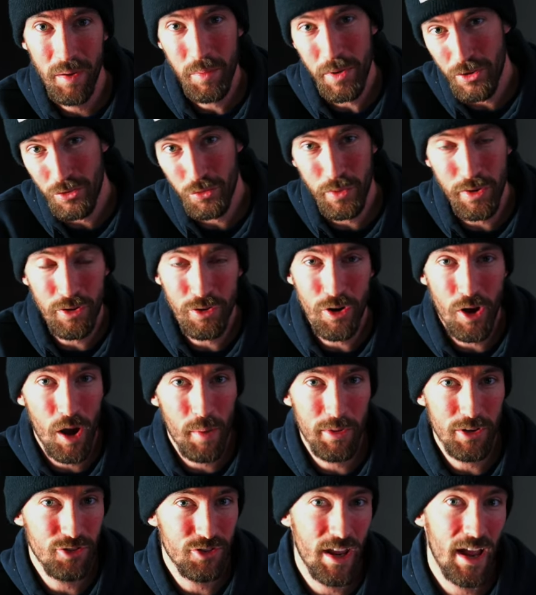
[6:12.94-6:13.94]
because we don't know how
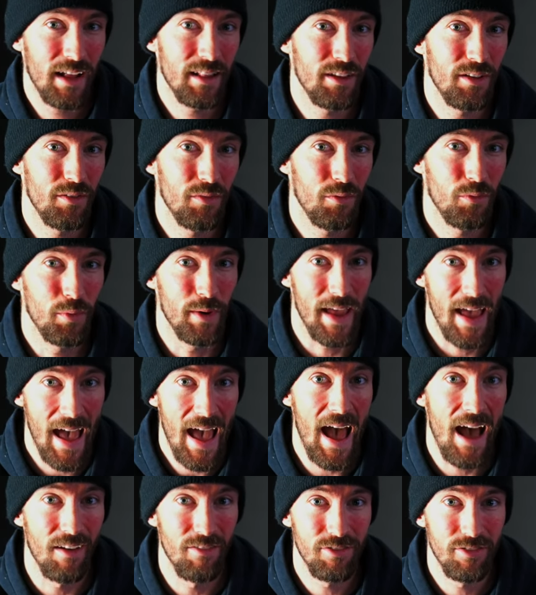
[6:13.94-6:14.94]
much talent we
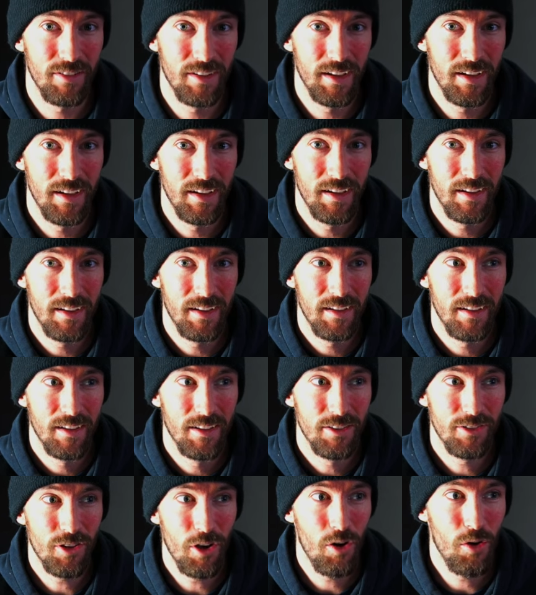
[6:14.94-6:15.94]
have.
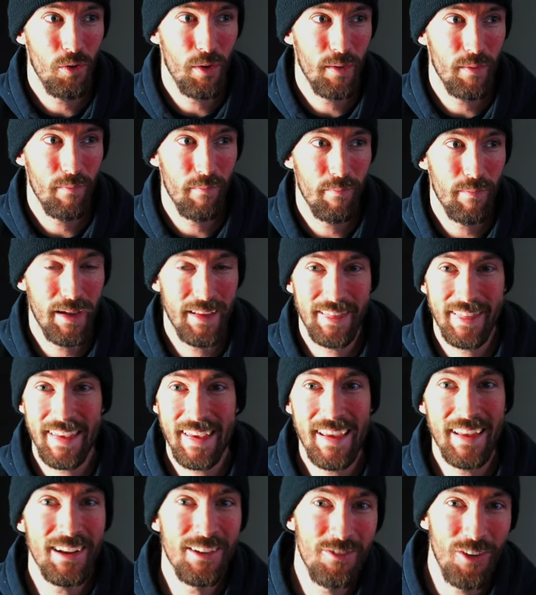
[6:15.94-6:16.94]
So at
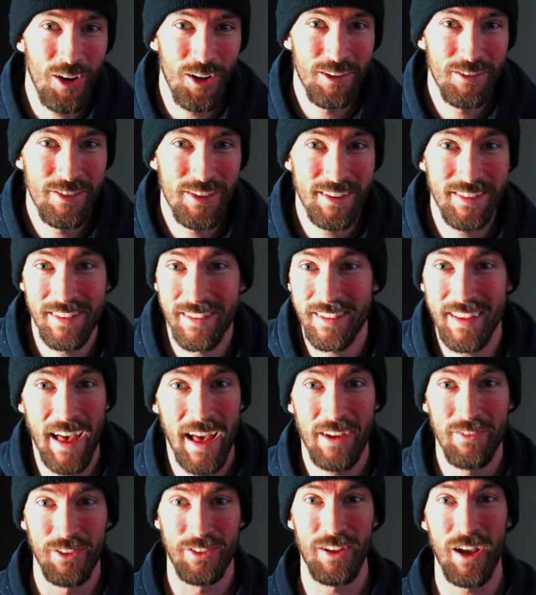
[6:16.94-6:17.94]
the end of all of this, it's
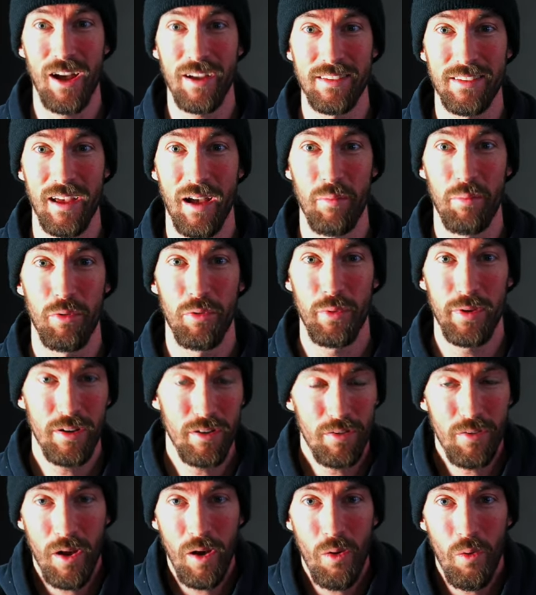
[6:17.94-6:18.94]
kind of a toss-up. We
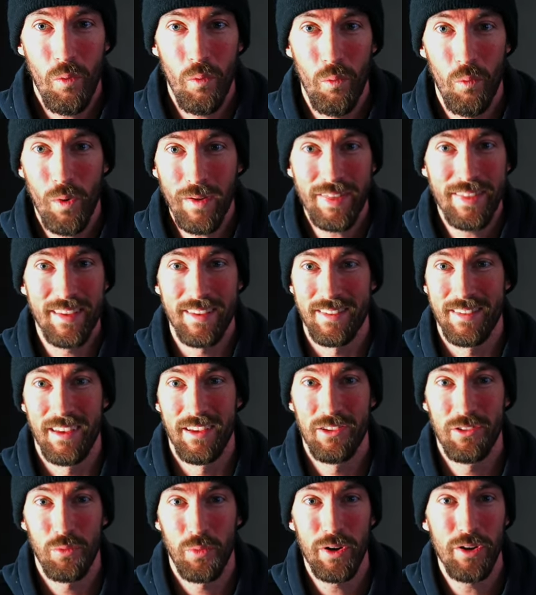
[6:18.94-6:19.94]
don't know what this
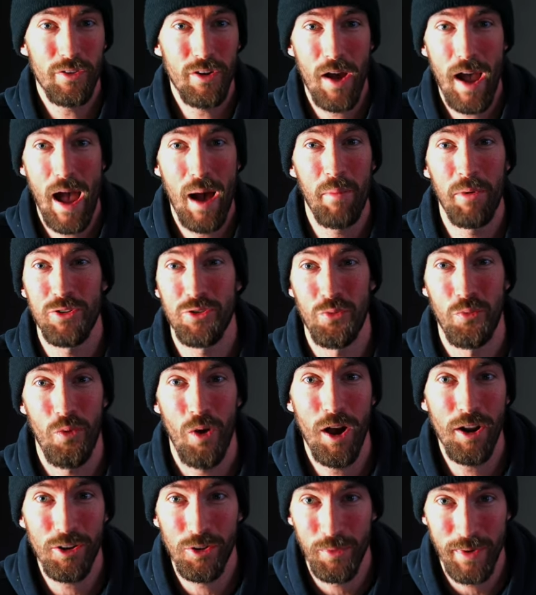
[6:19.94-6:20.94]
is. We don't know how much
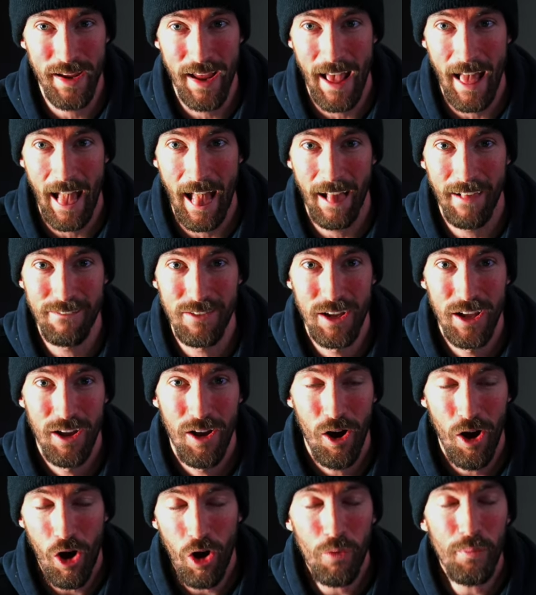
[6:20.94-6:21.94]
water we have.
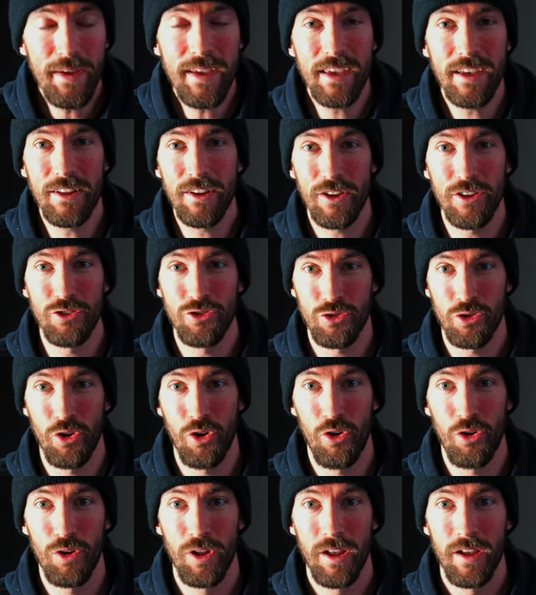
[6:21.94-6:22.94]
All we can
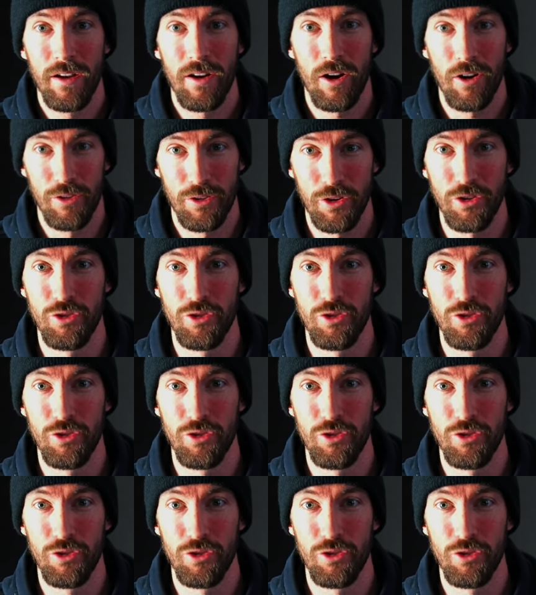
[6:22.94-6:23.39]
control are the